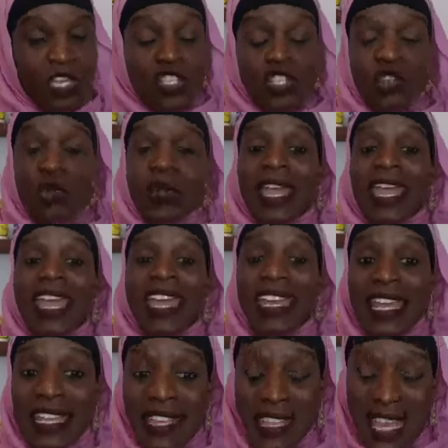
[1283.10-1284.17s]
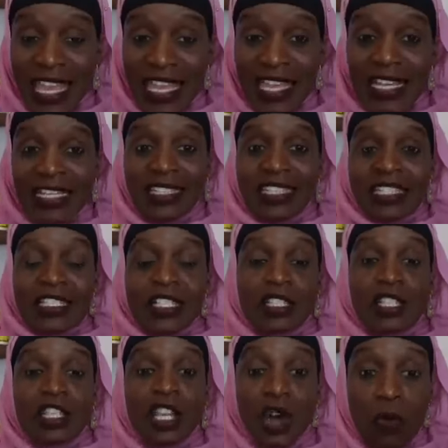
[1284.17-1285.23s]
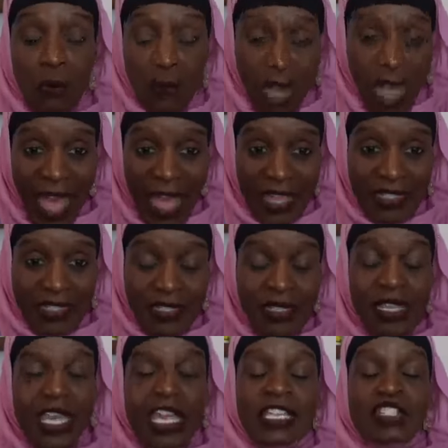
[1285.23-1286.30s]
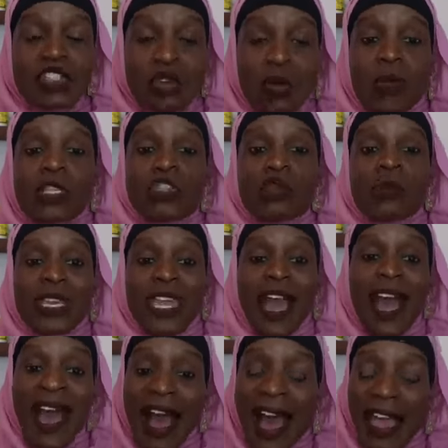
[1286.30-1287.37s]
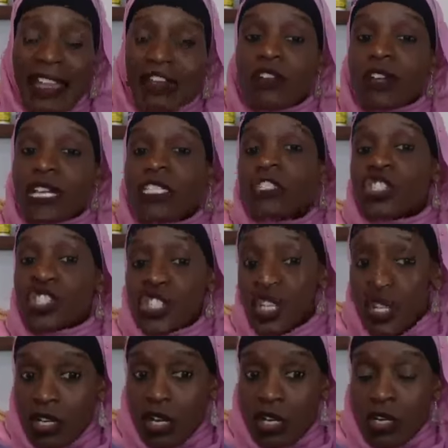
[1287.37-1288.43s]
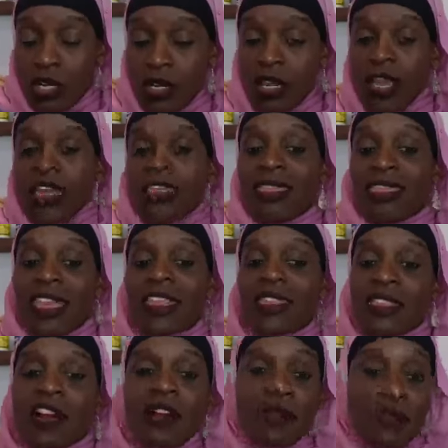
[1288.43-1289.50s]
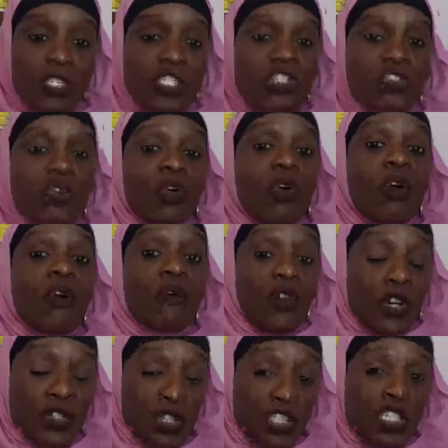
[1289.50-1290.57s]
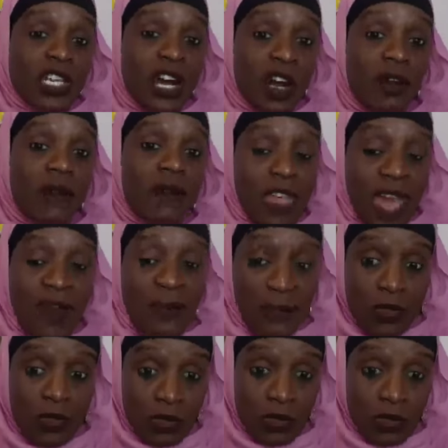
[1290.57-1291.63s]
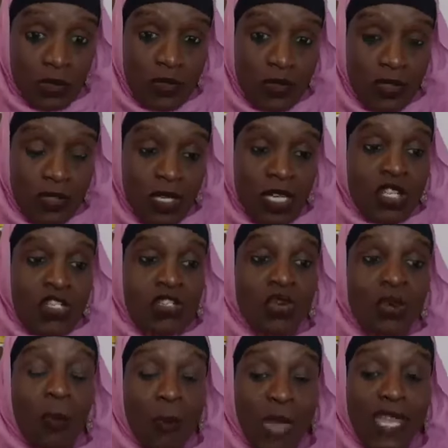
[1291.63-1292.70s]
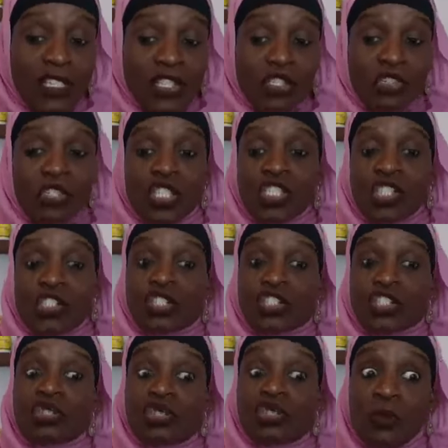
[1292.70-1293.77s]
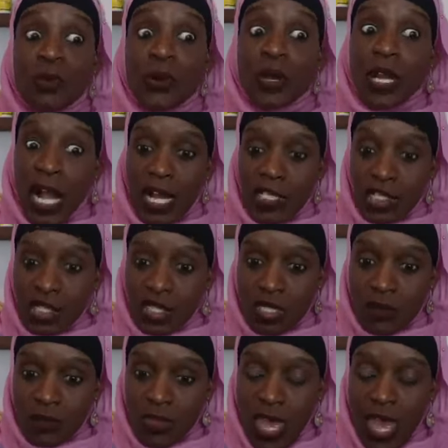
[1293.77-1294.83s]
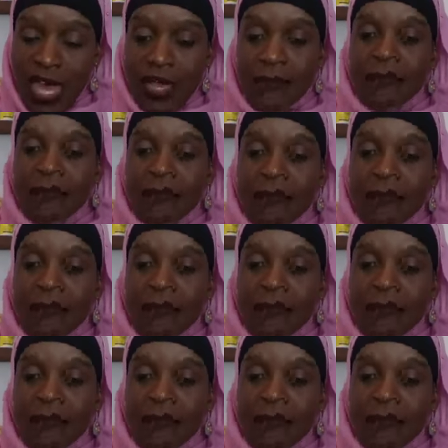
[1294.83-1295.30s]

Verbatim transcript: So anything that's low fat is going to be higher in sugar than the original version of that food. So make sure that you're super conscious of that.